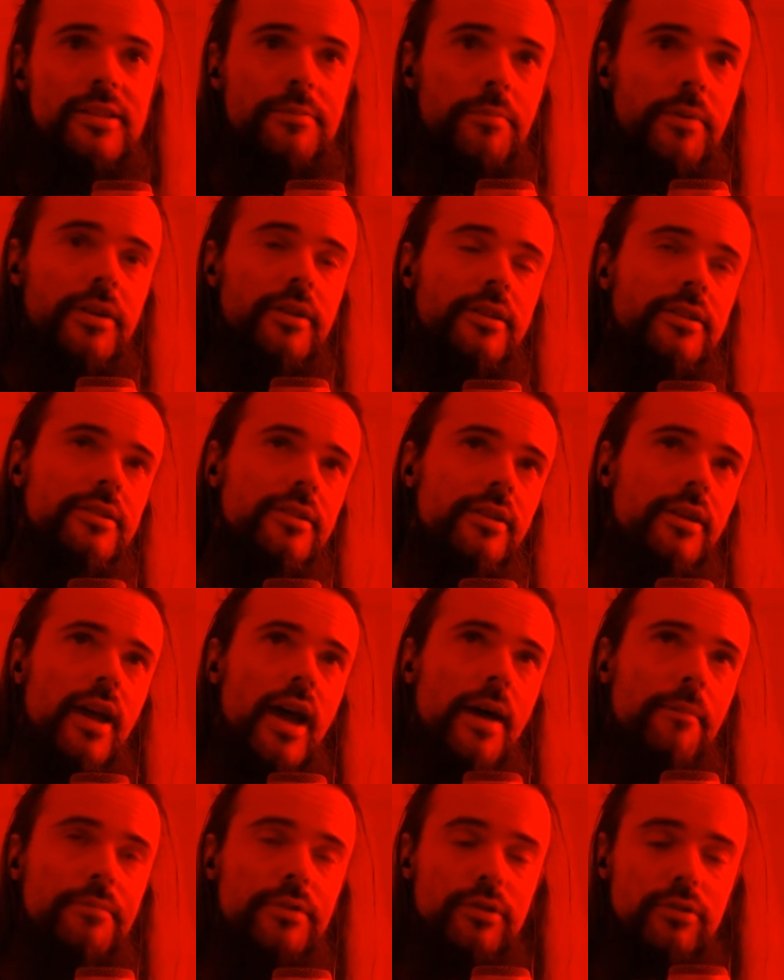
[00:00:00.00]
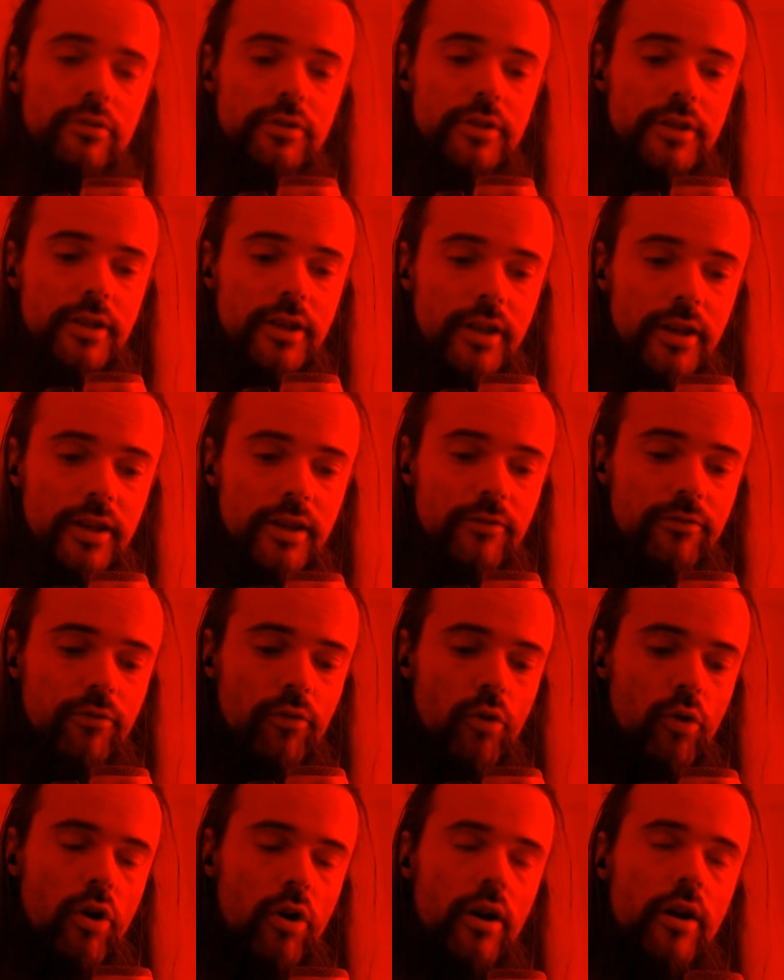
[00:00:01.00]
speed is the absolute king
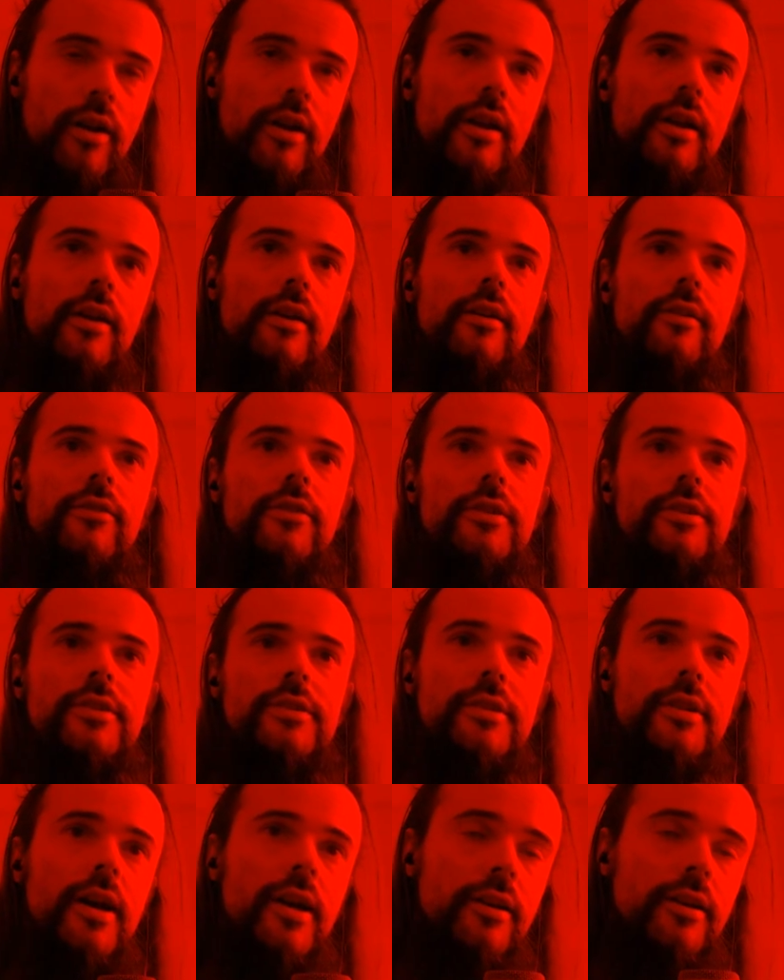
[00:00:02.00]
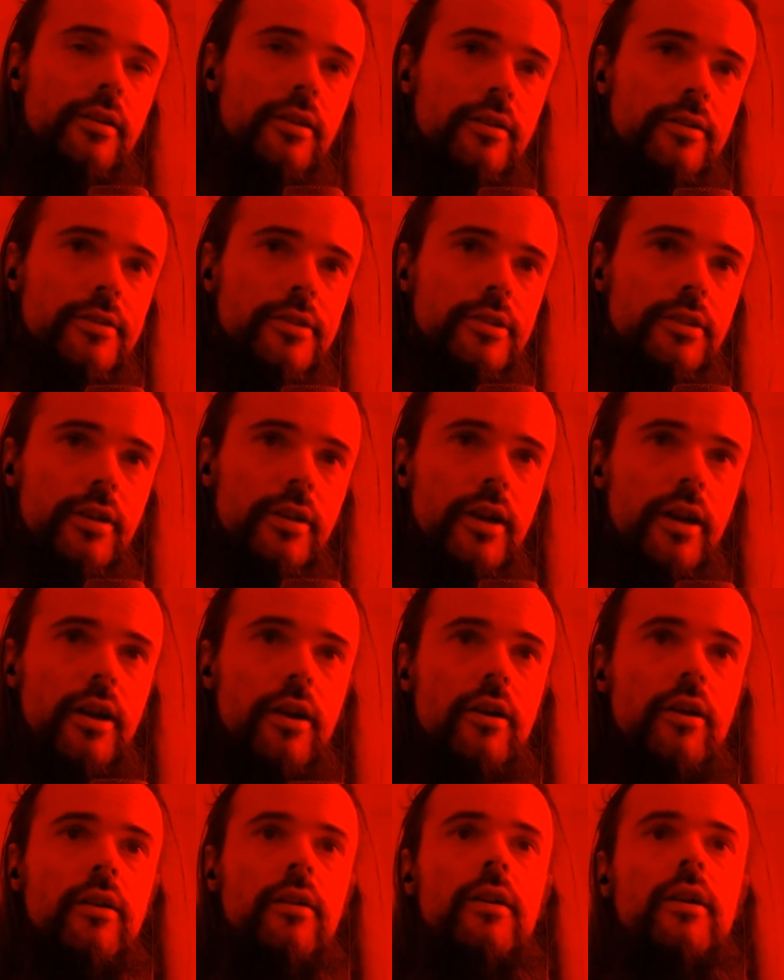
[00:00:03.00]
for the Cyclone
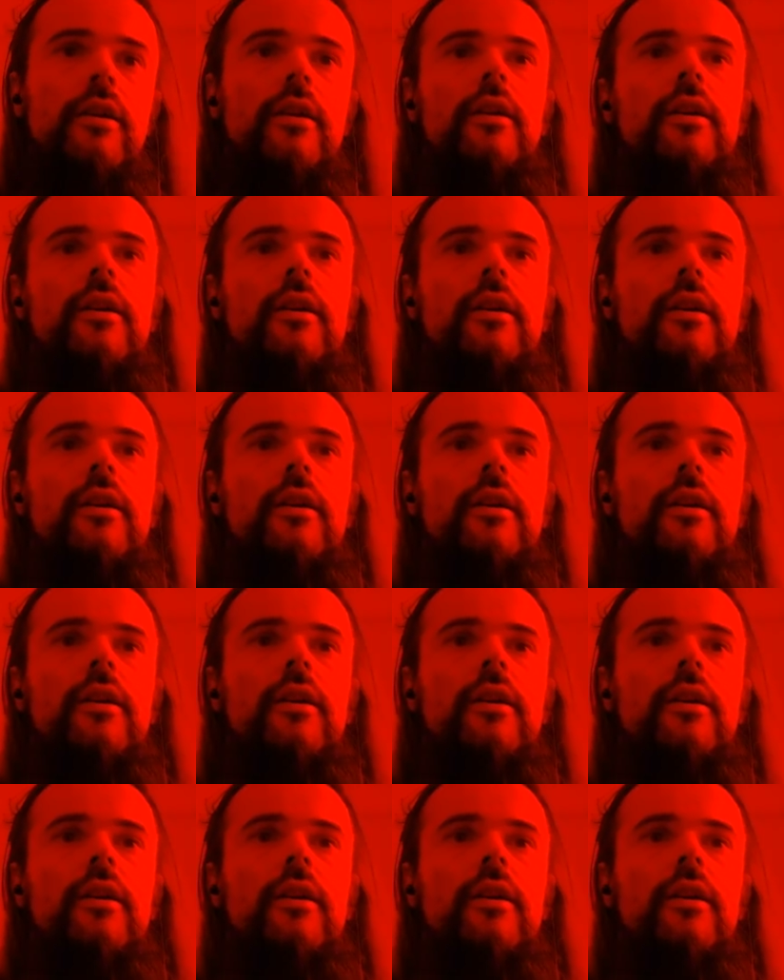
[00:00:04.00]
Slayer,